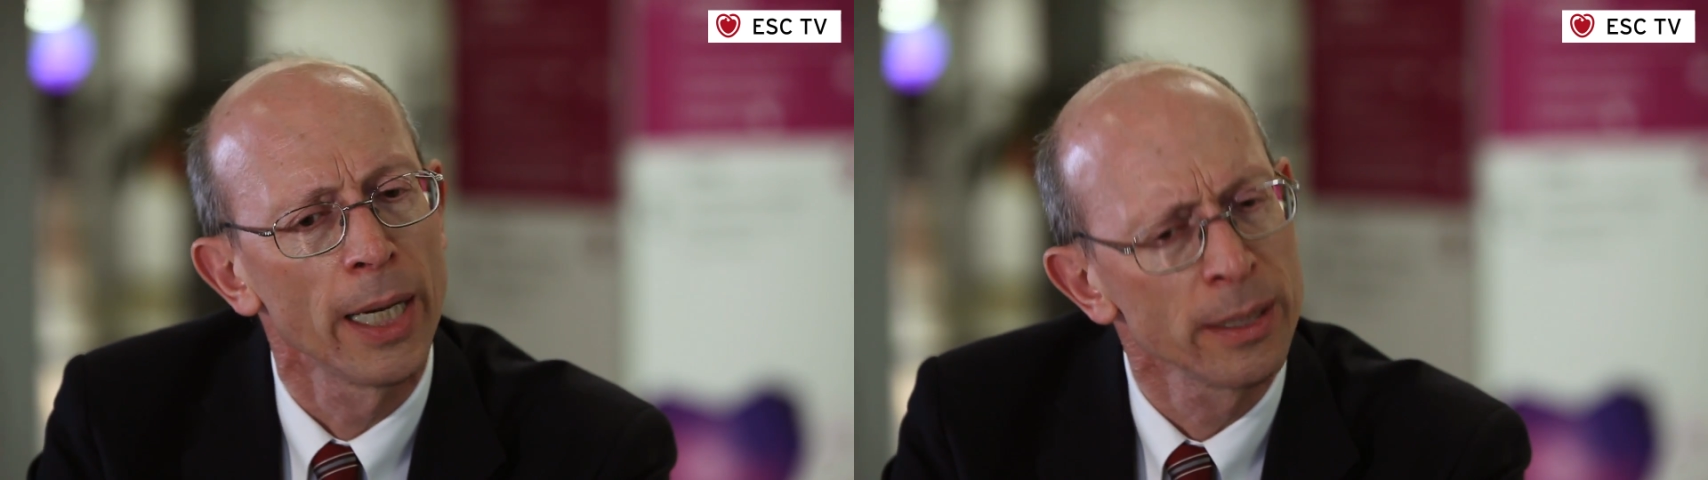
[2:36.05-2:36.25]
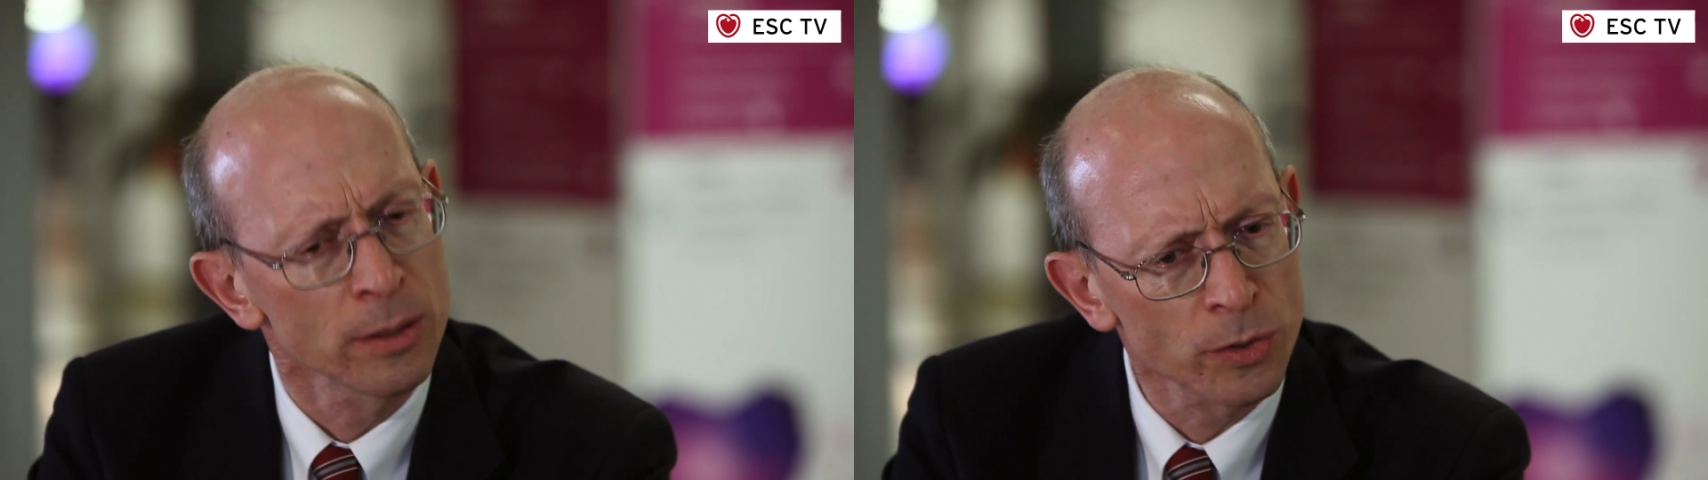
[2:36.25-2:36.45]

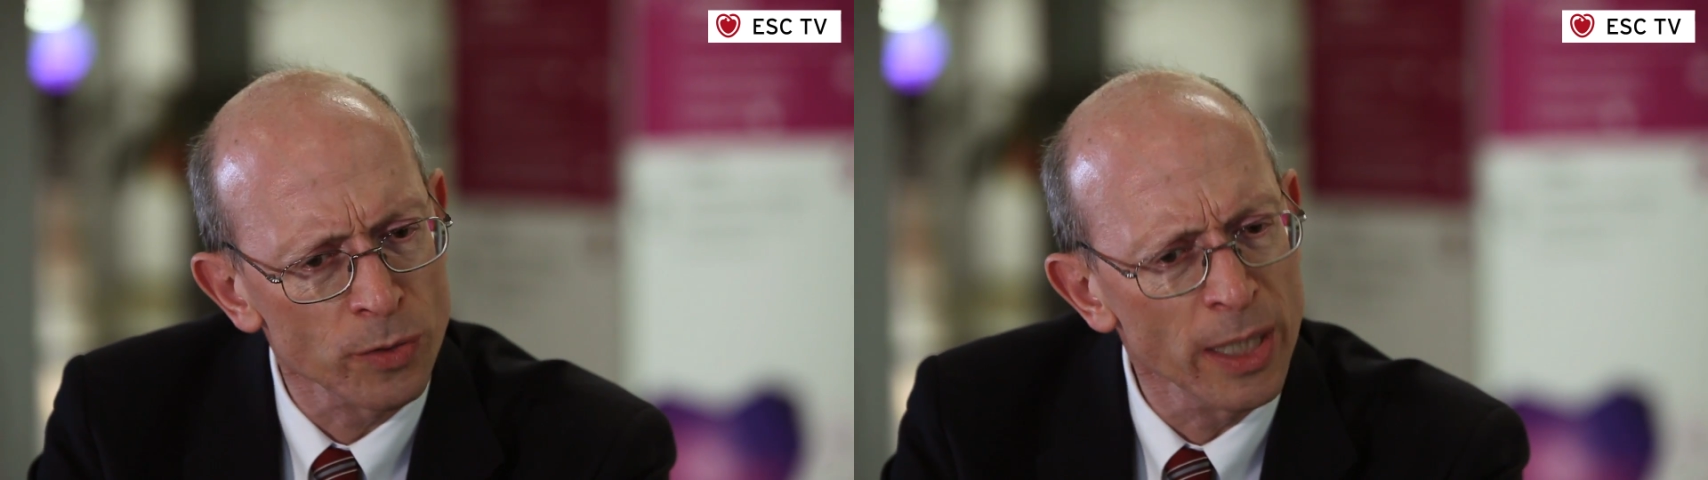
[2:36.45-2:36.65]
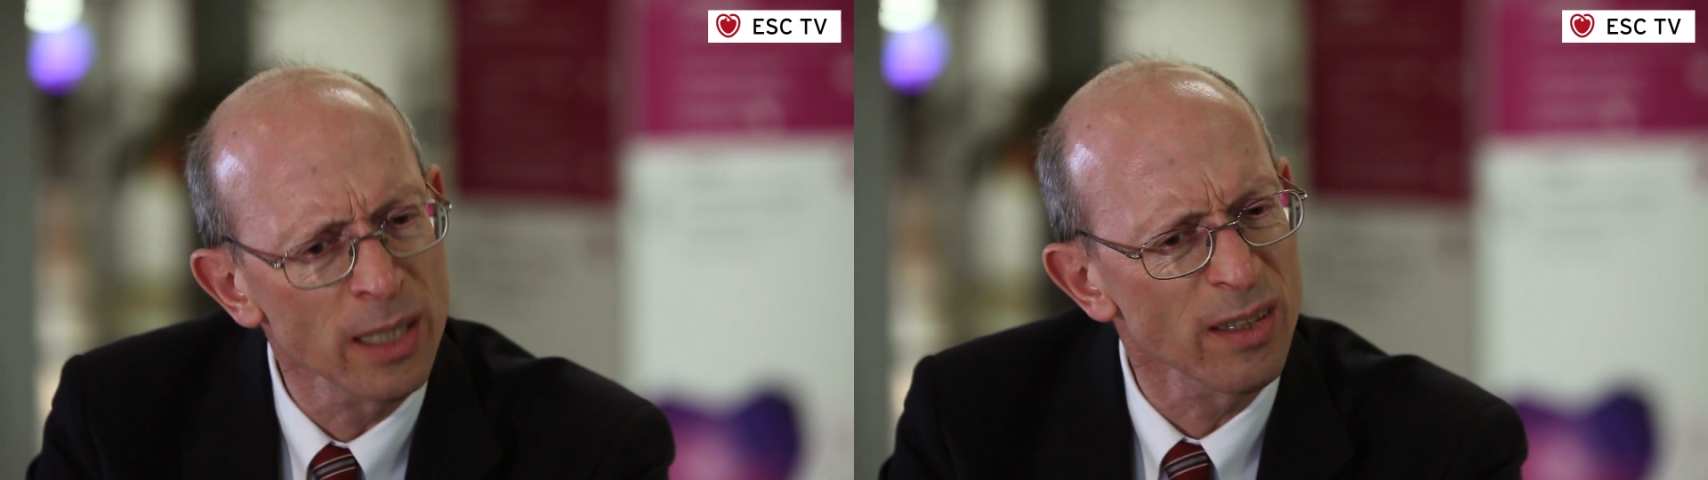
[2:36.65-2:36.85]
And
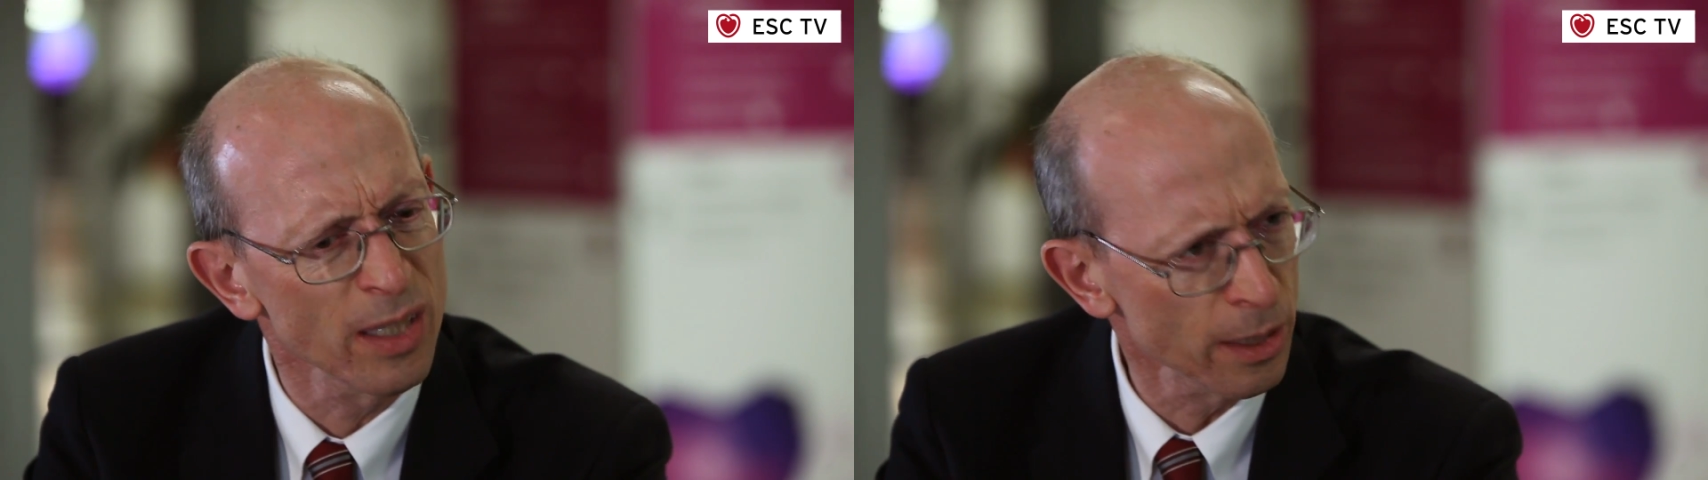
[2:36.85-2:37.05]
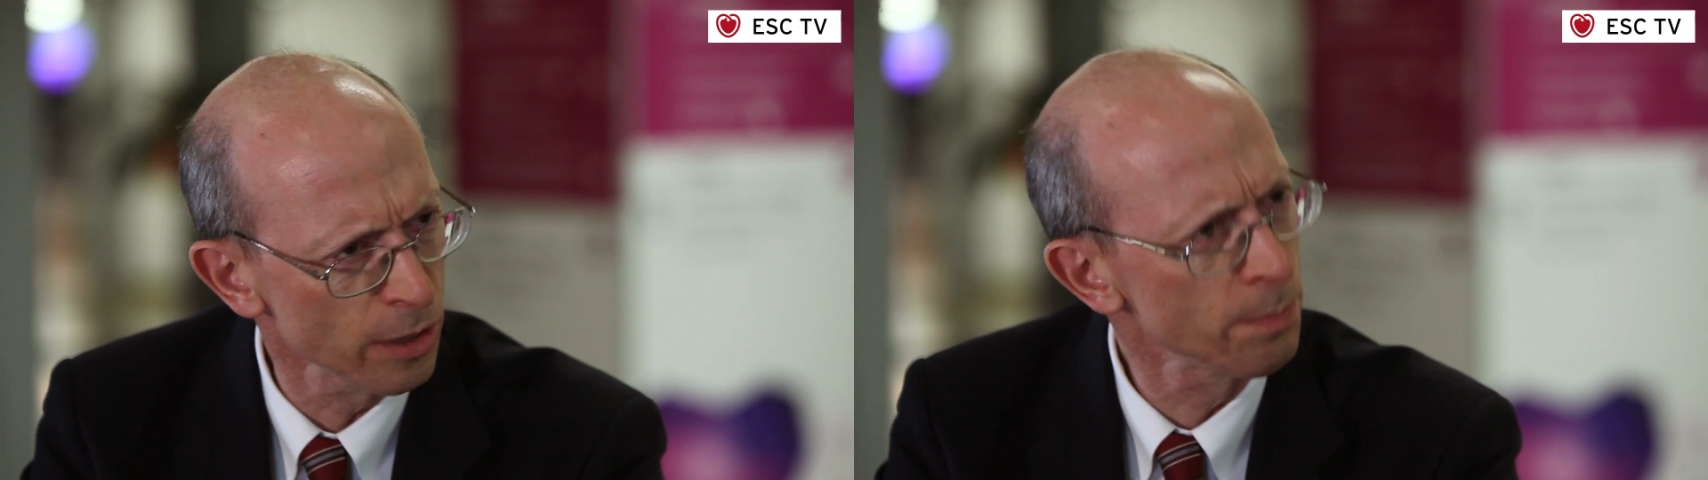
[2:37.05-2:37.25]
strain, I
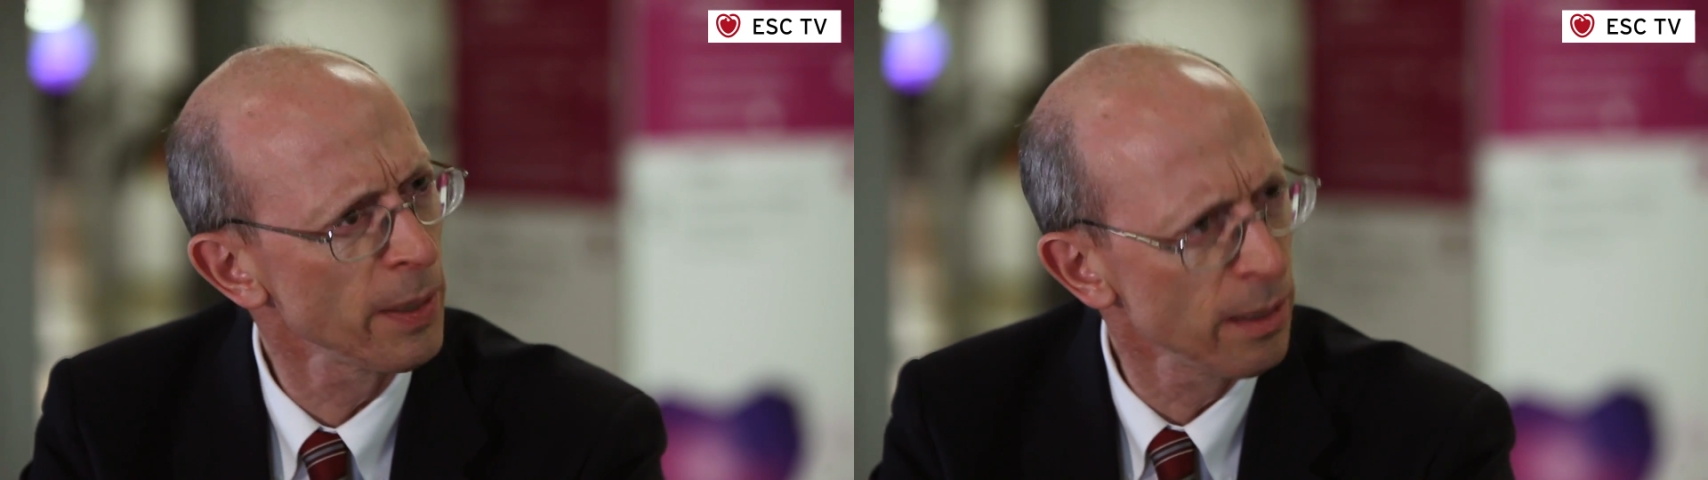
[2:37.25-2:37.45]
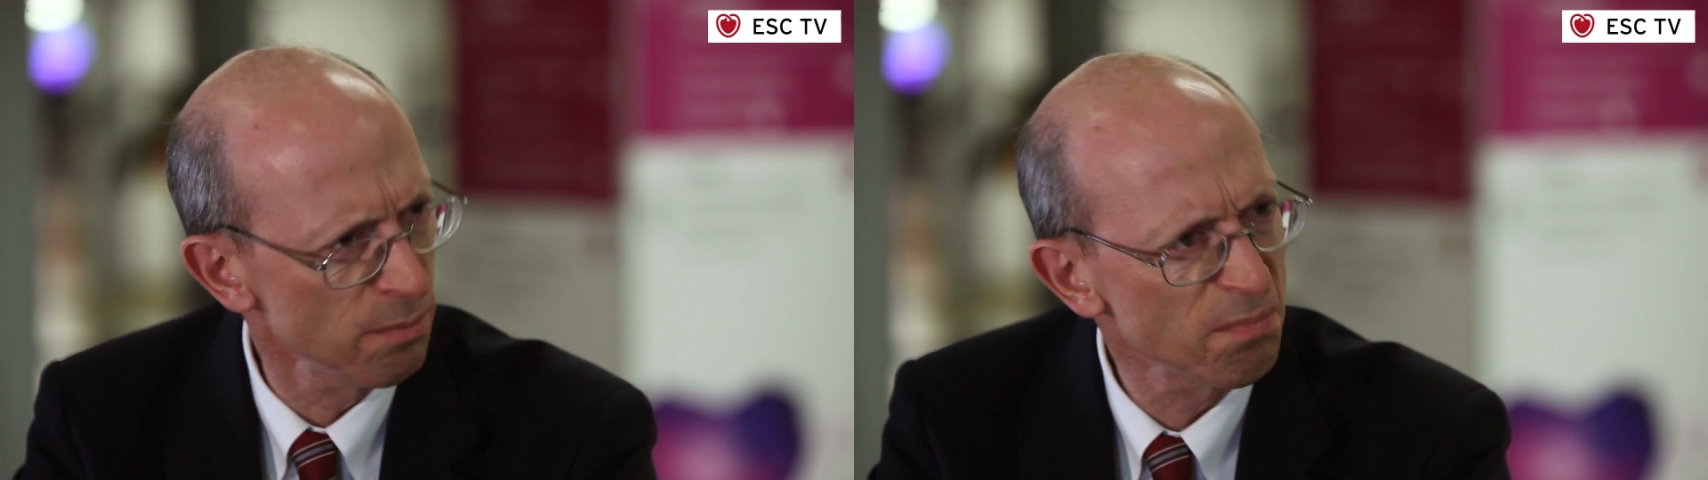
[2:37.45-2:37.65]
think, has
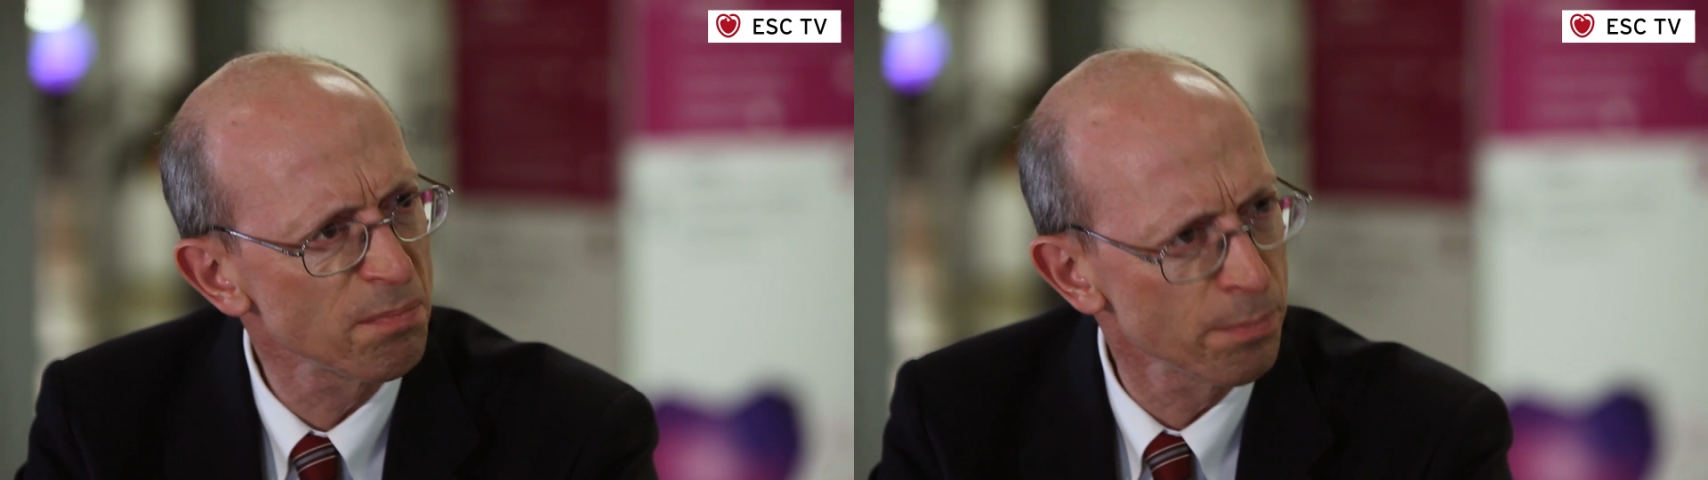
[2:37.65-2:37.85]
been